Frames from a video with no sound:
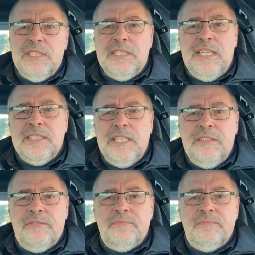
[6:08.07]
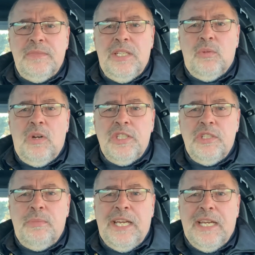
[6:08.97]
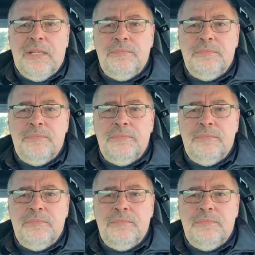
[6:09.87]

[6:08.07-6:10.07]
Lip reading: Stay safe and watch your back.